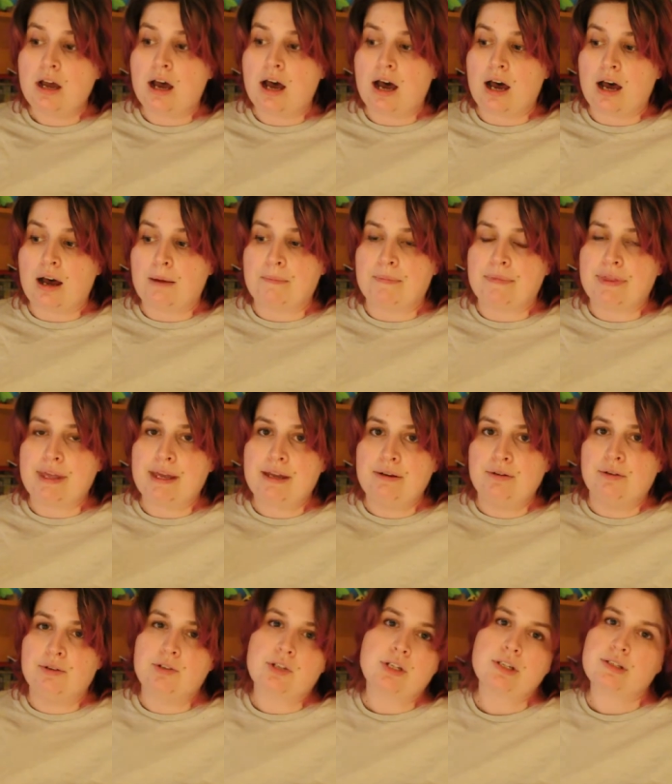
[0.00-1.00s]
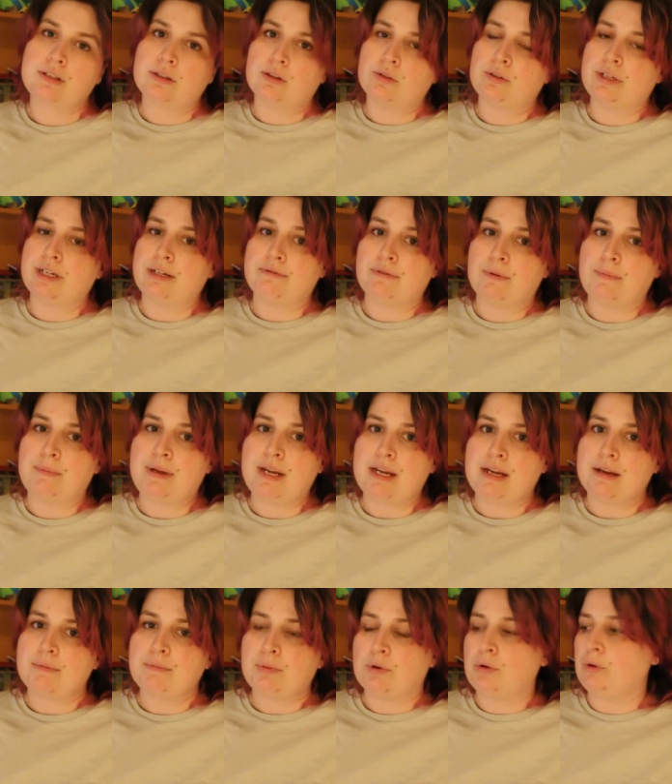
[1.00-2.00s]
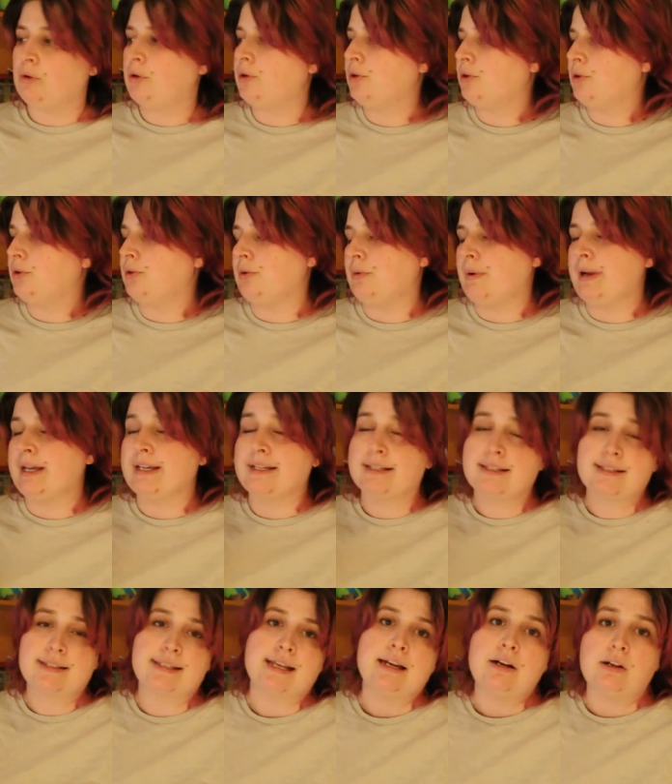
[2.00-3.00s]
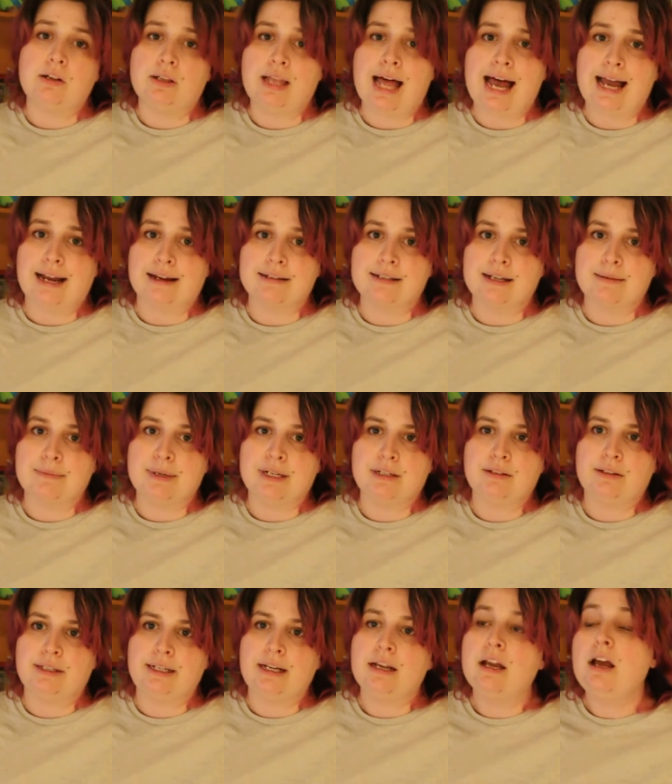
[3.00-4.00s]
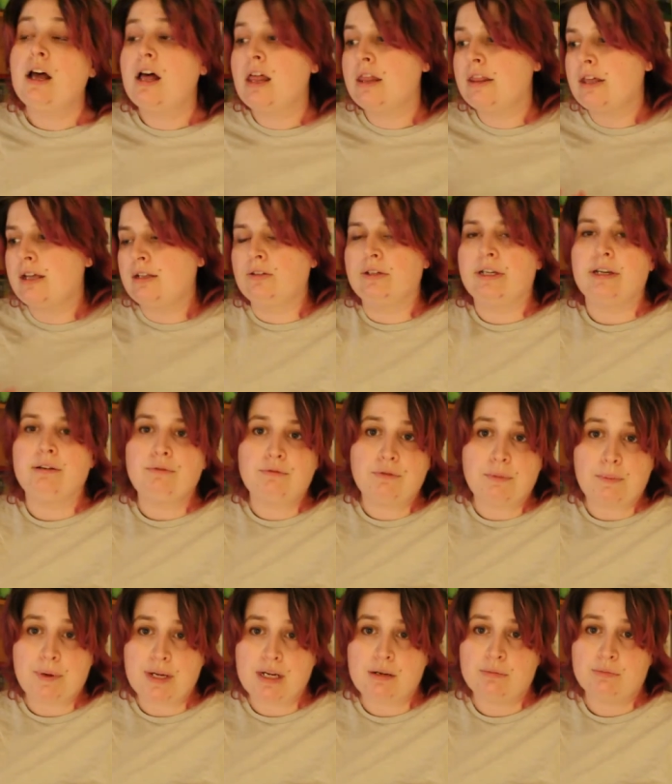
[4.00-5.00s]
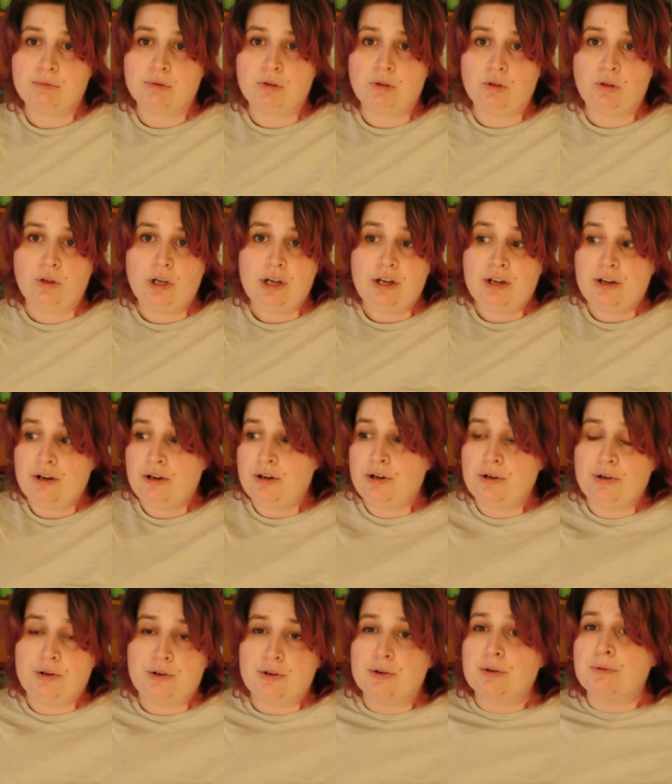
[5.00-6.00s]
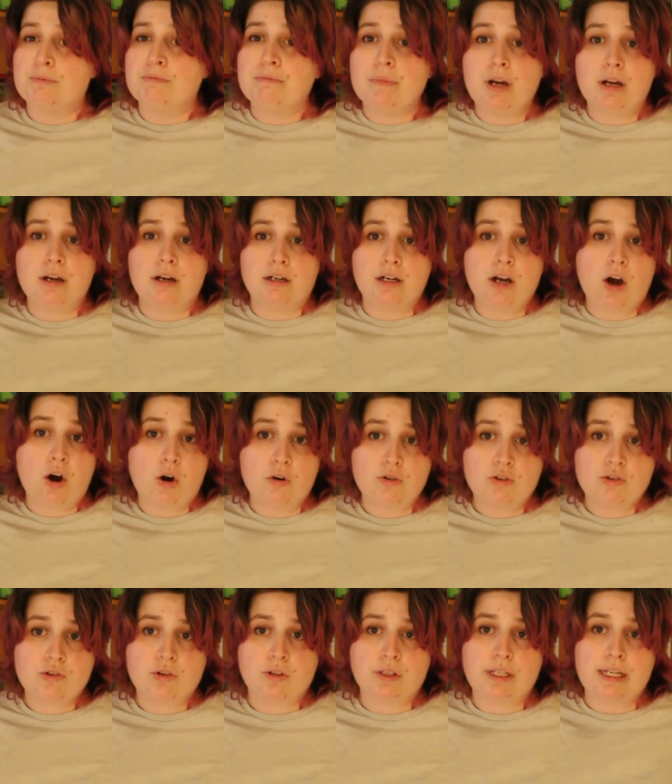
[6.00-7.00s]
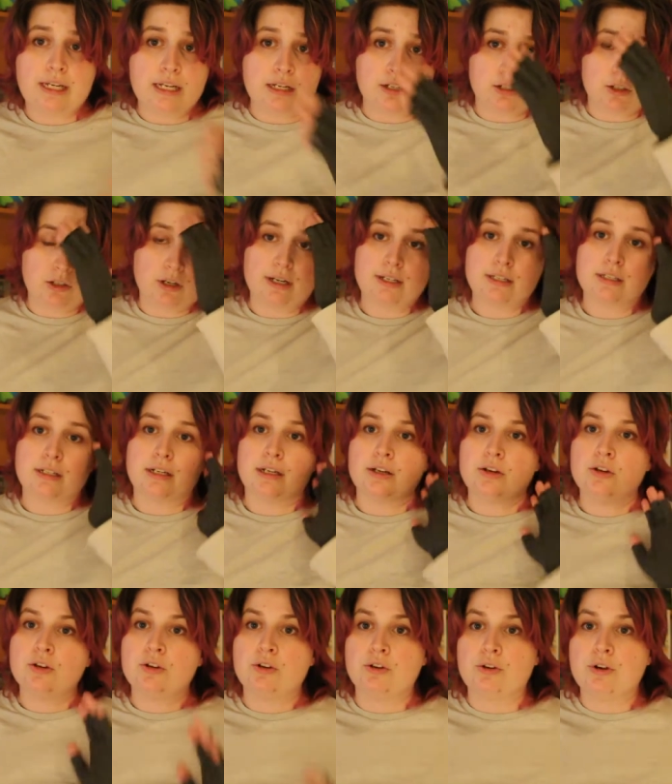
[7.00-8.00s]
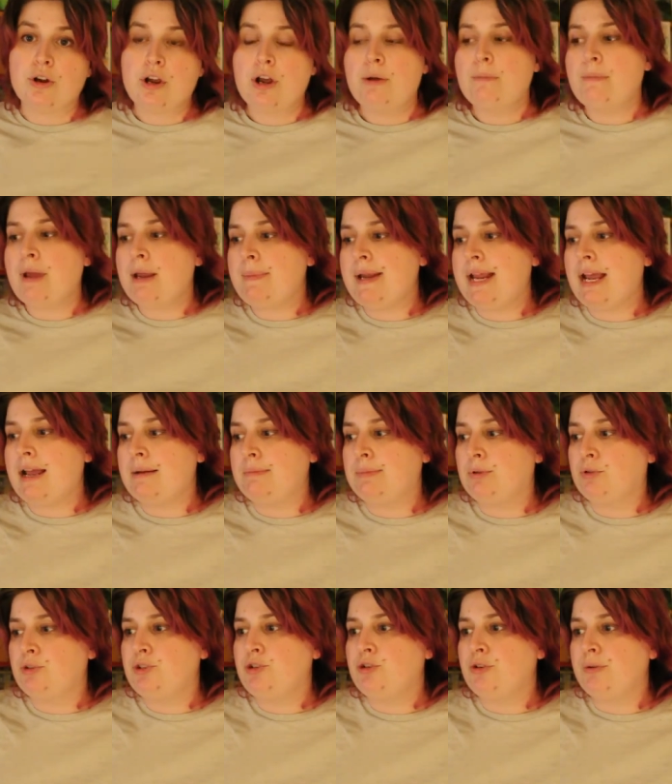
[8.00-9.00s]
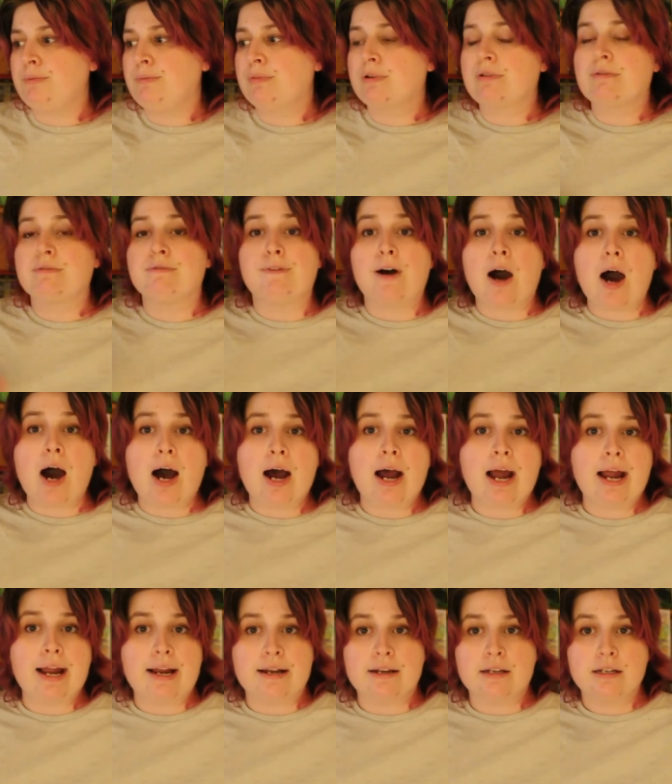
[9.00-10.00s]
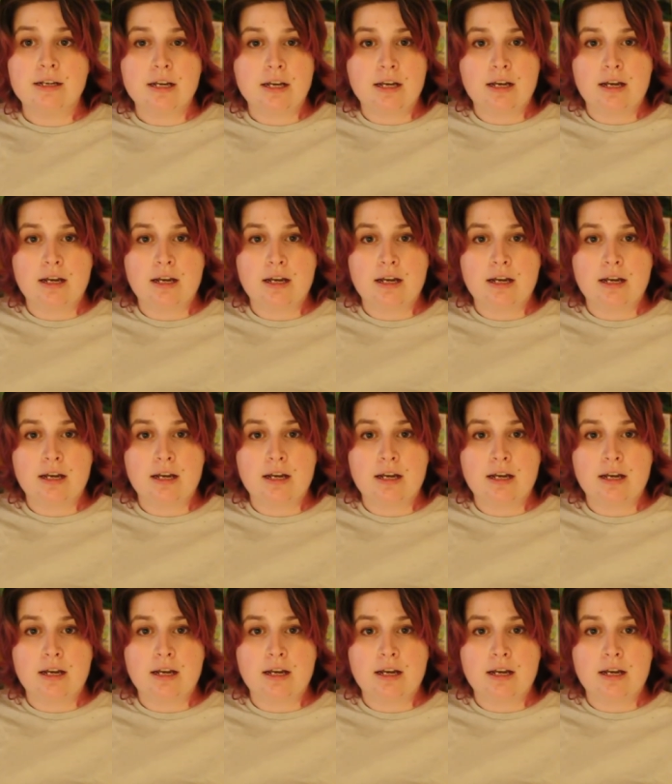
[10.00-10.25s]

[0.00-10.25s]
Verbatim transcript: um, they're not just looking for people who excel academically, they're looking for people who are culturally interesting, who may be able to provide